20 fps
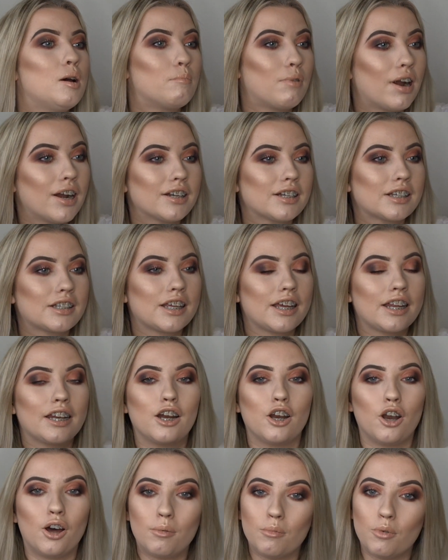practicing
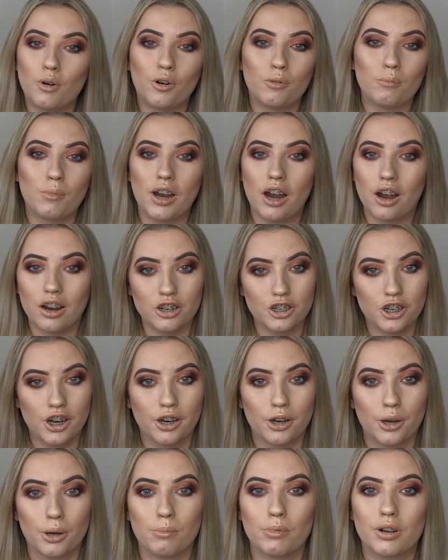a lot more on my
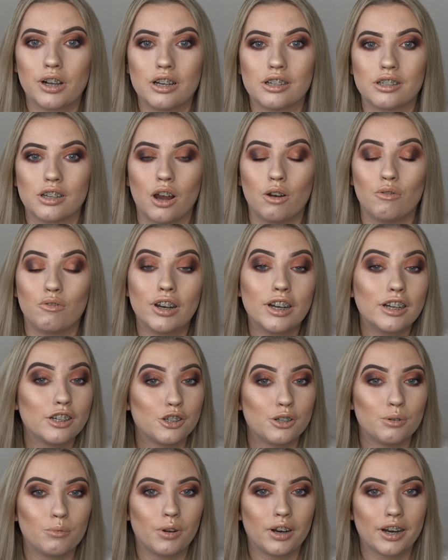eyeshadow because I really
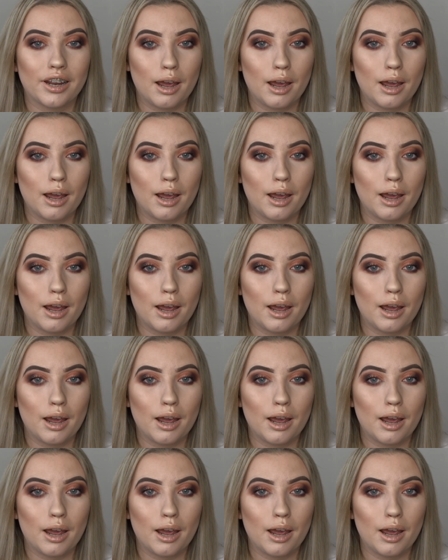do want